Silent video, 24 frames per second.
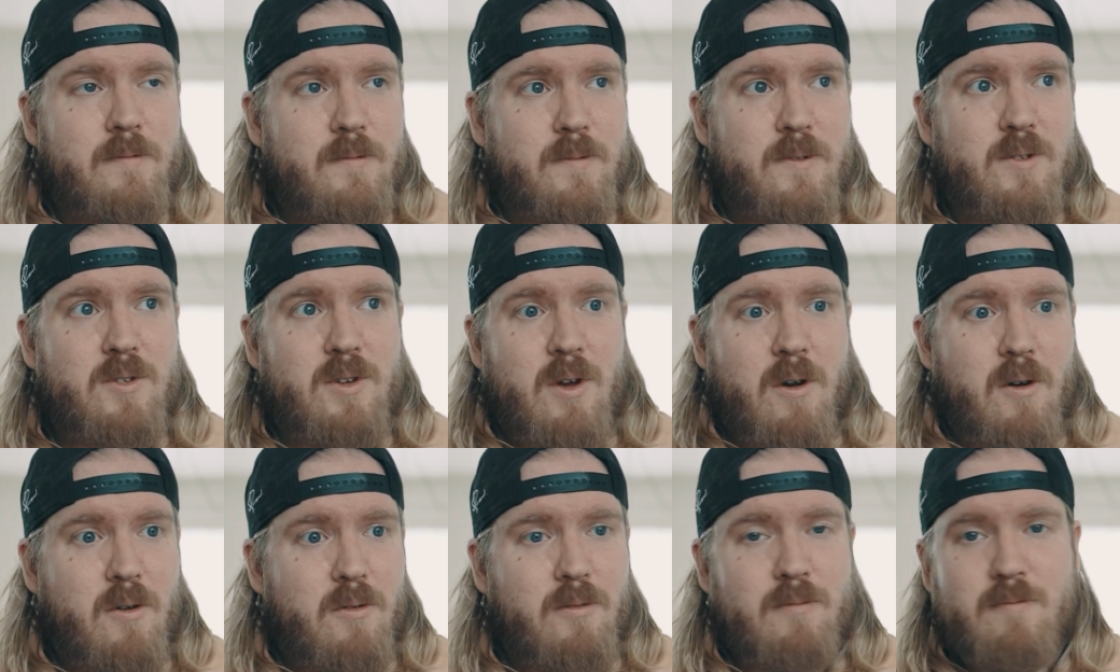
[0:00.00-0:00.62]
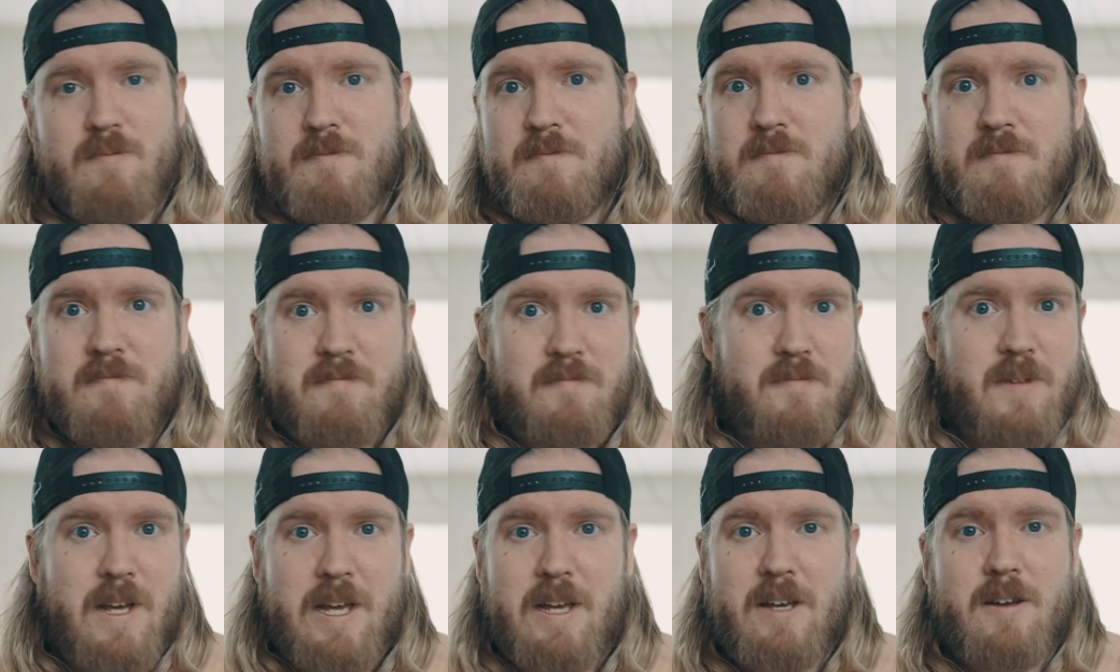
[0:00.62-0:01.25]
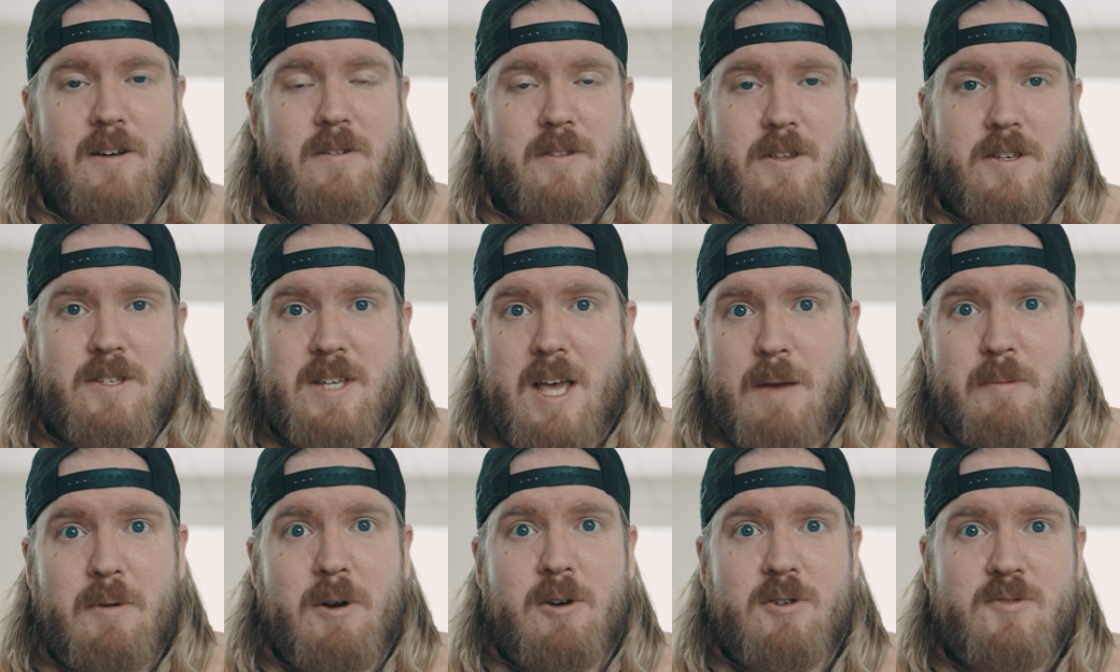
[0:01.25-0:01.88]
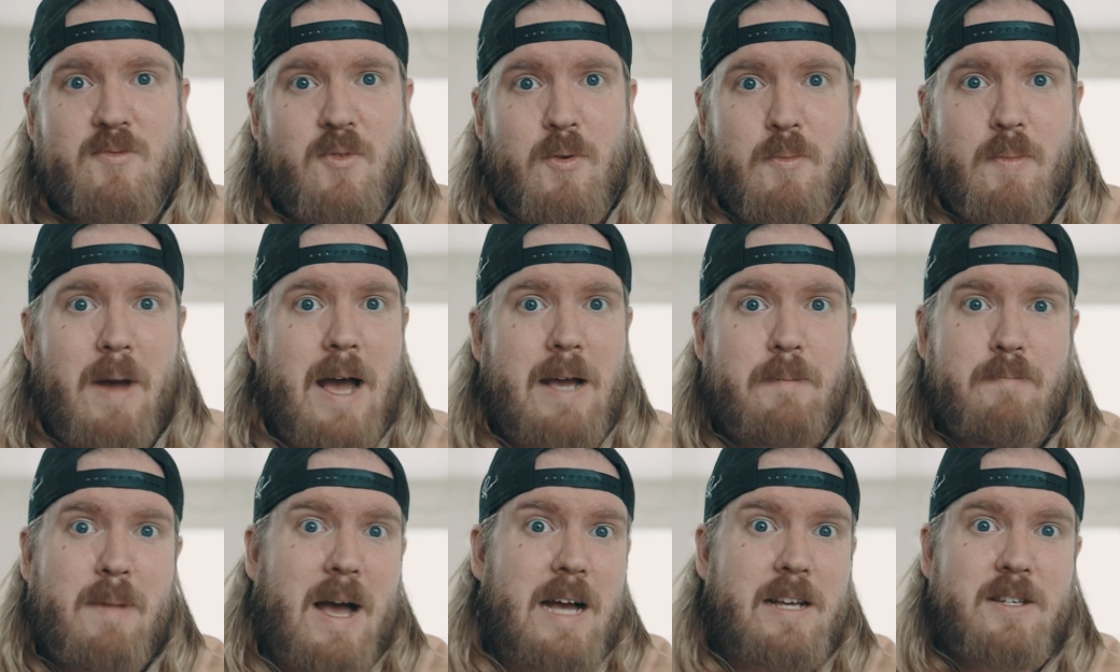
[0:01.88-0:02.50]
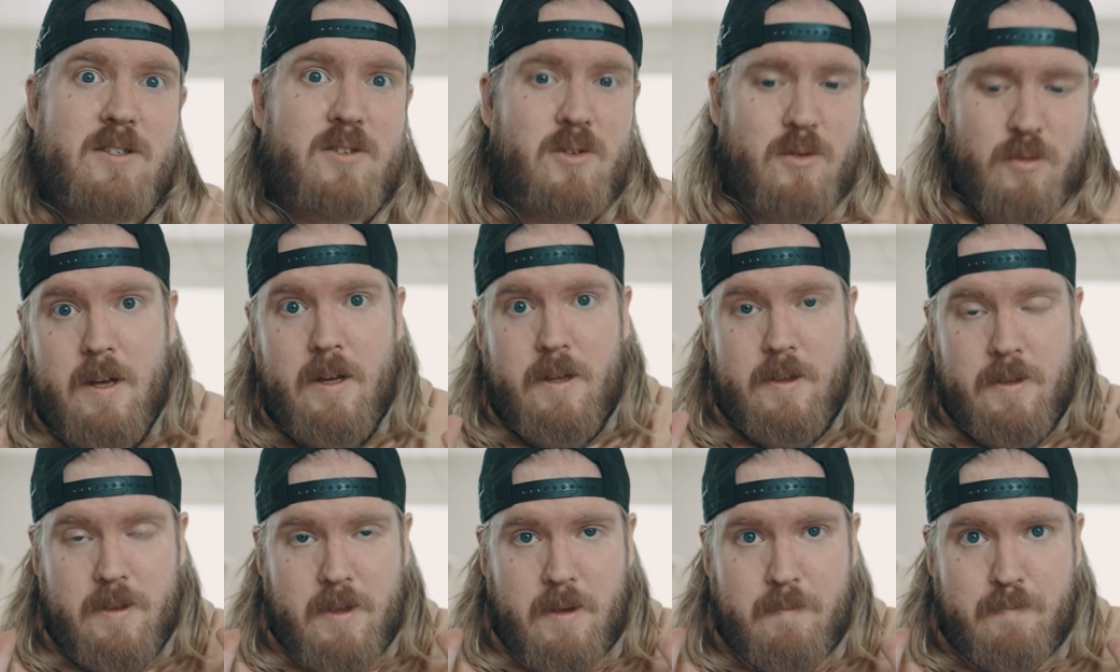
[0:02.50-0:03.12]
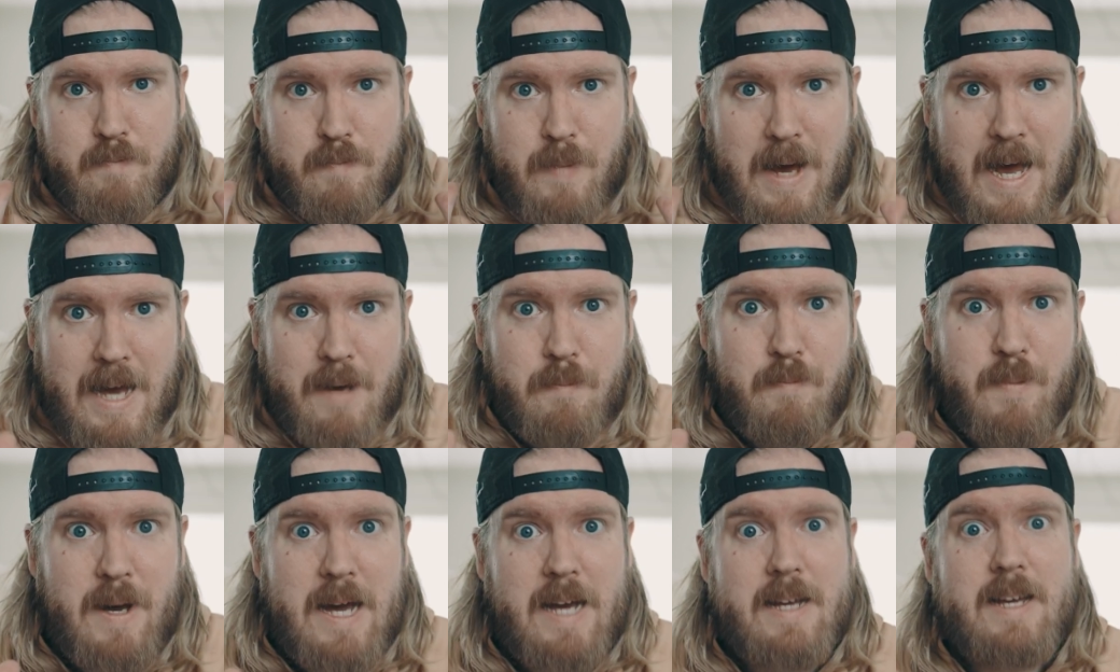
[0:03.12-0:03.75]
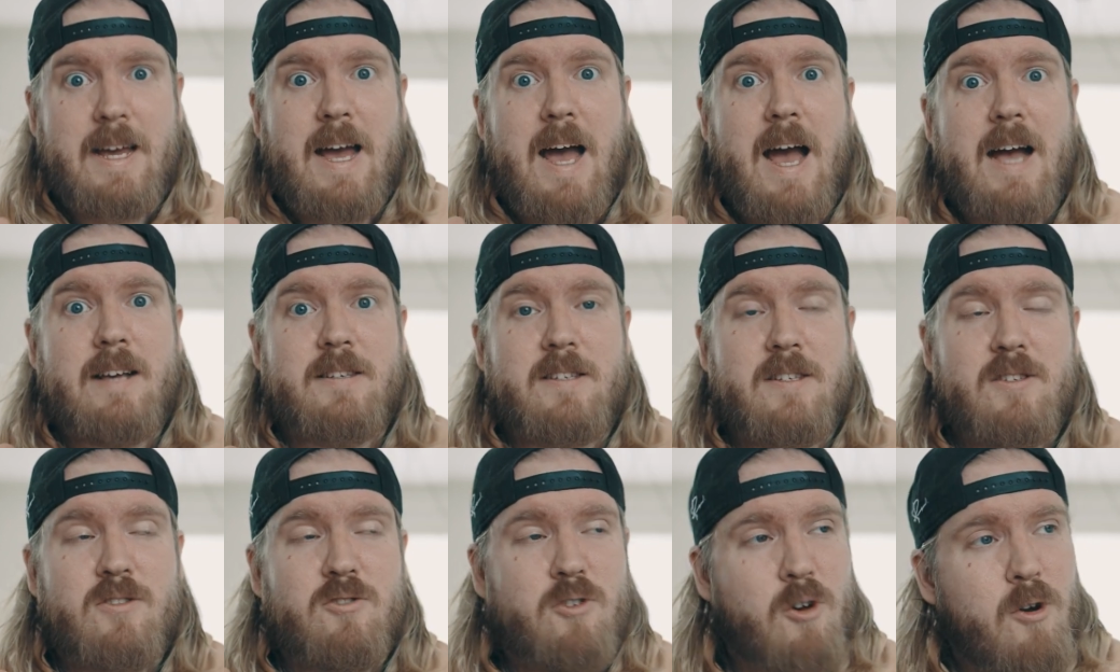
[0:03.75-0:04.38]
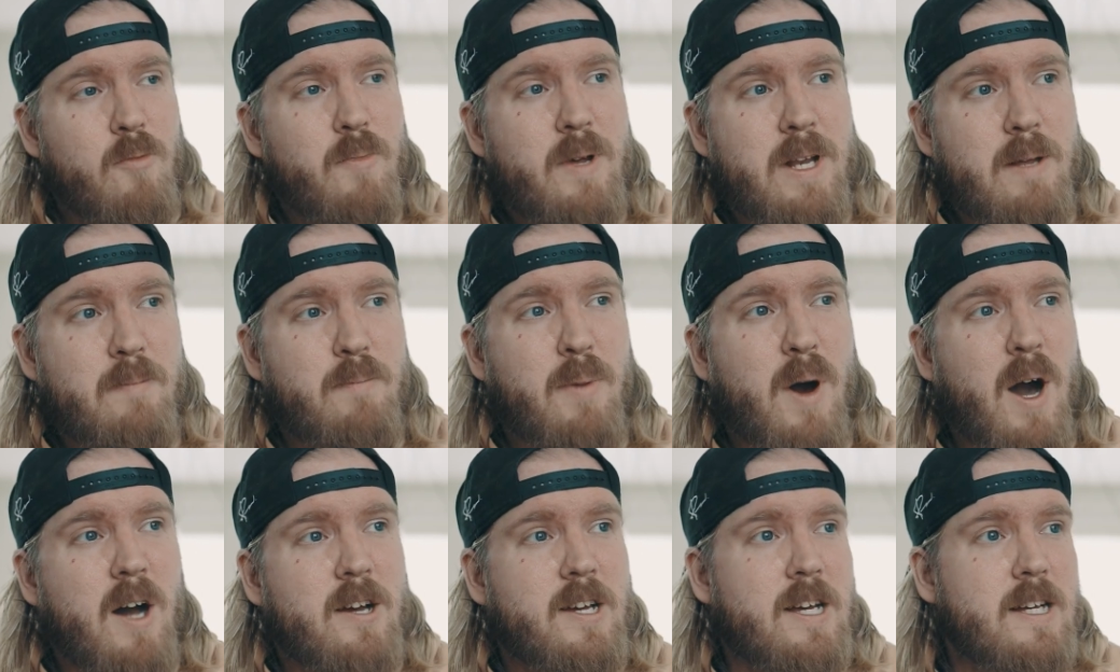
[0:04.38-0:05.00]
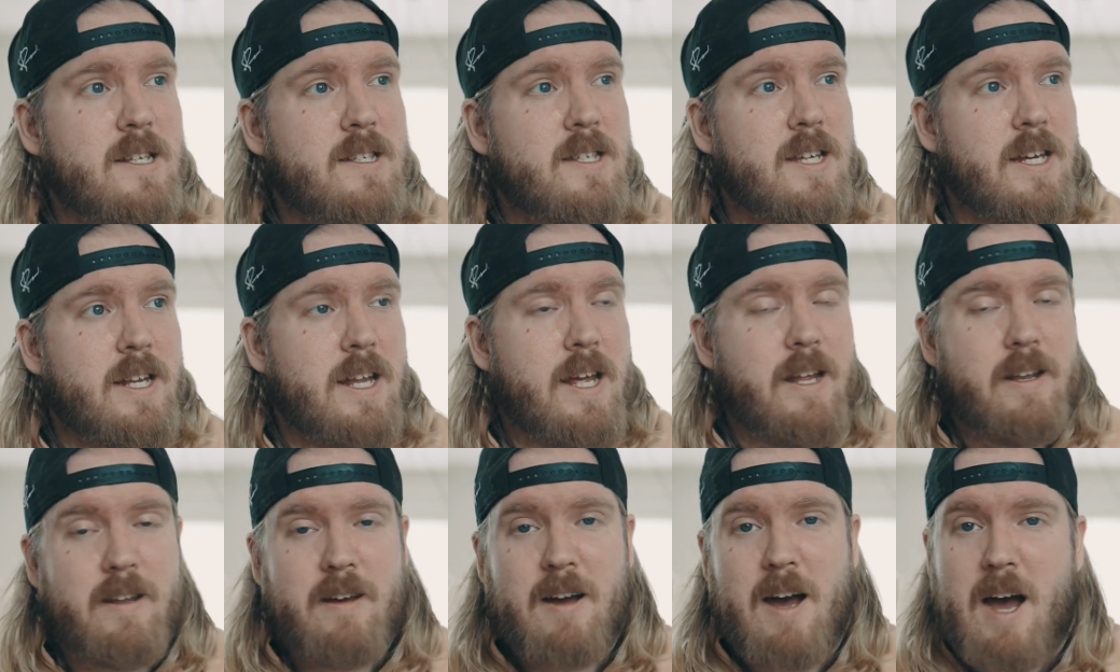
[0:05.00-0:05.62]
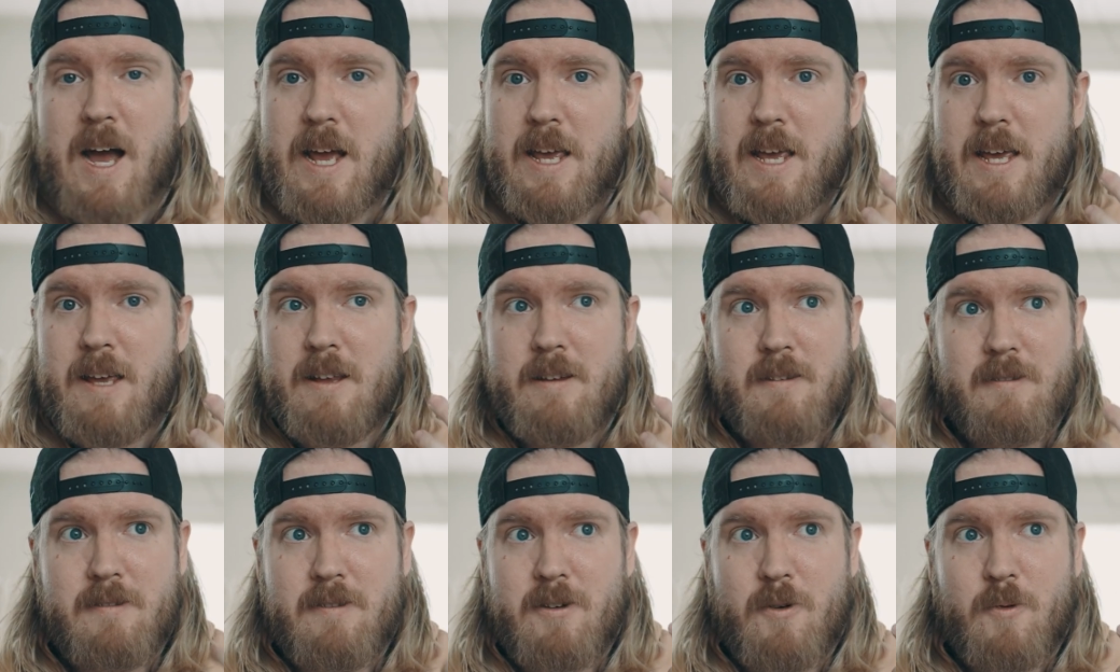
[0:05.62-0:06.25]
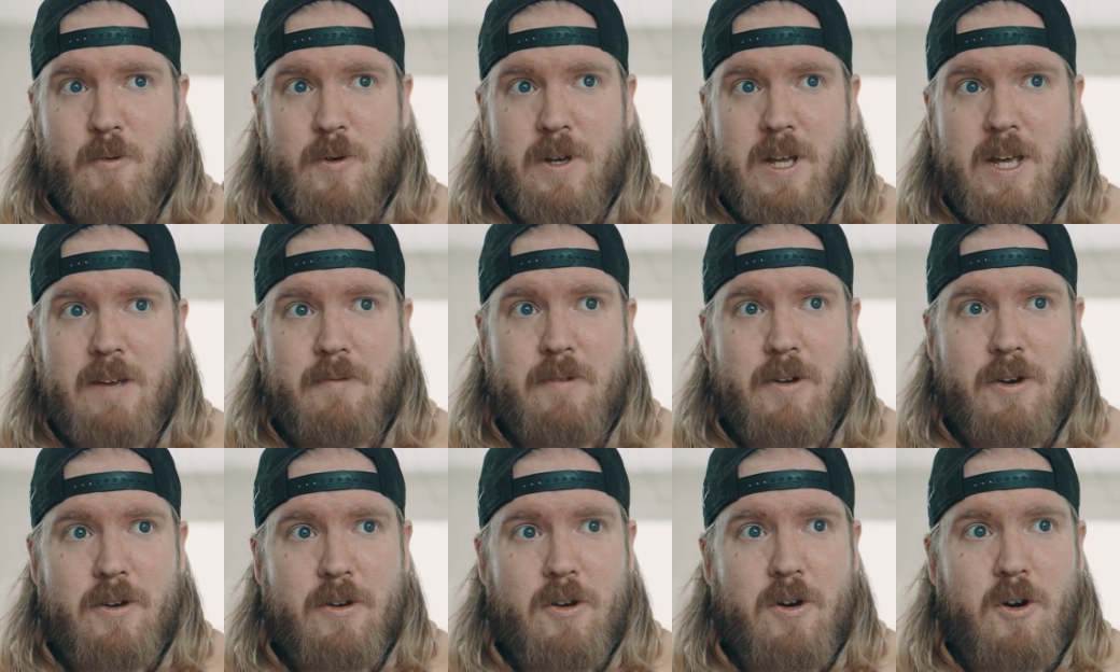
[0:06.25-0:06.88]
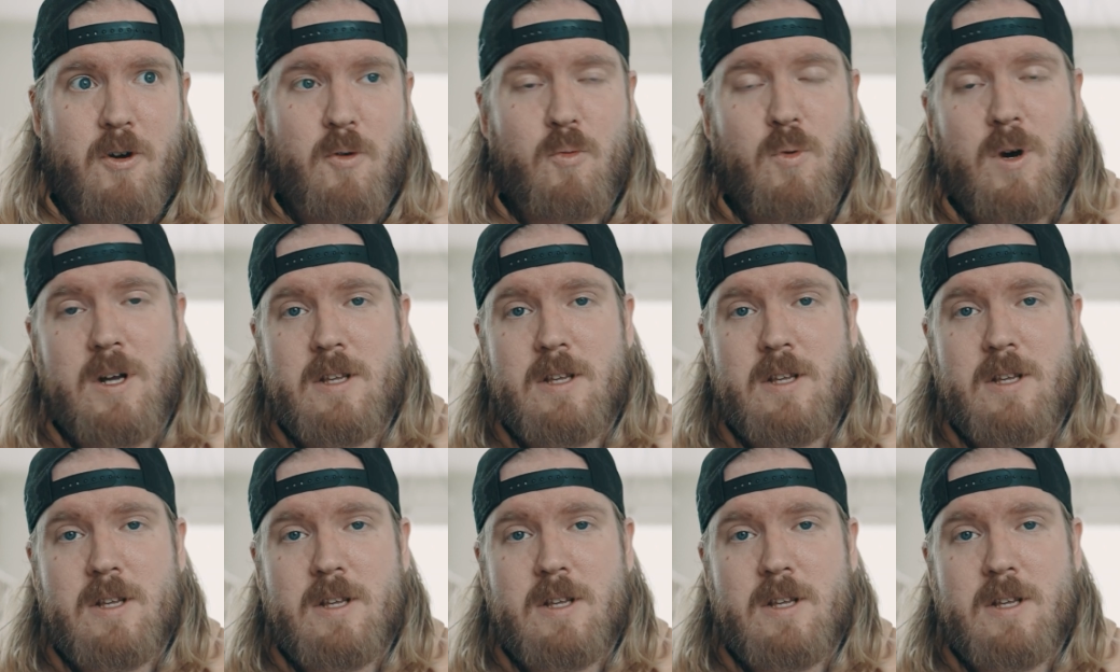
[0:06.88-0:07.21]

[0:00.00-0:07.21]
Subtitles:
So the same goes for backpacks too. The backpack has so many pockets in it. I don't even know